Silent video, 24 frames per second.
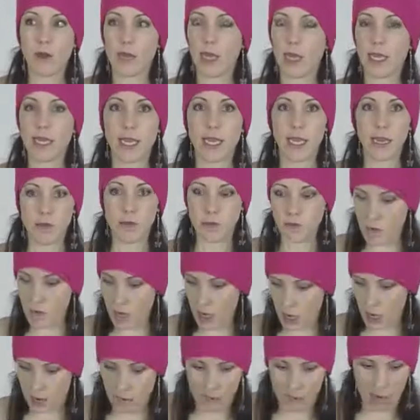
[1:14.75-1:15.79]
I kid you
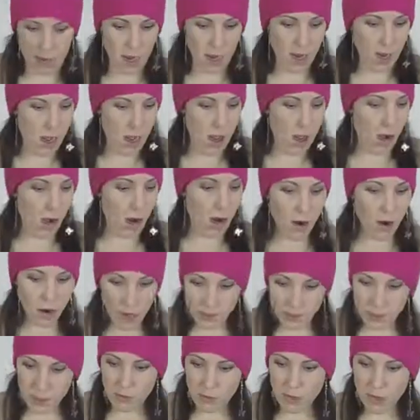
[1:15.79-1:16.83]
not. My
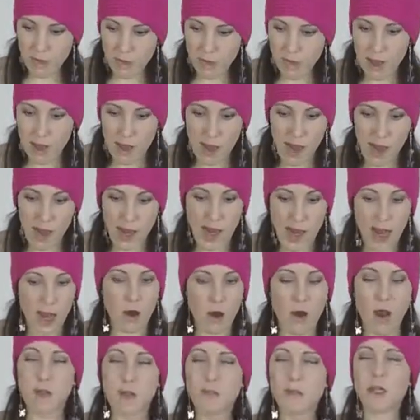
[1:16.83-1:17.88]
arms were flying
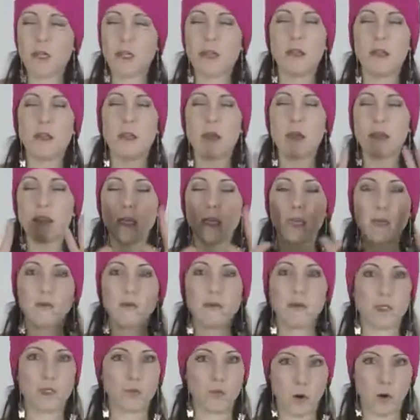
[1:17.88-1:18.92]
out. I mean, nothing
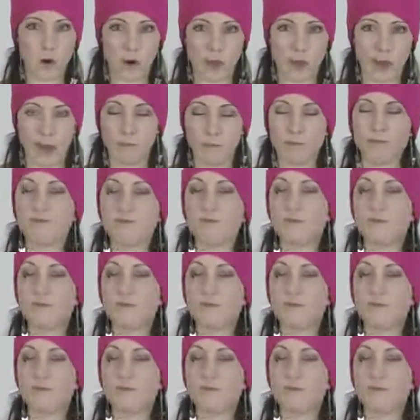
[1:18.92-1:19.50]
was working.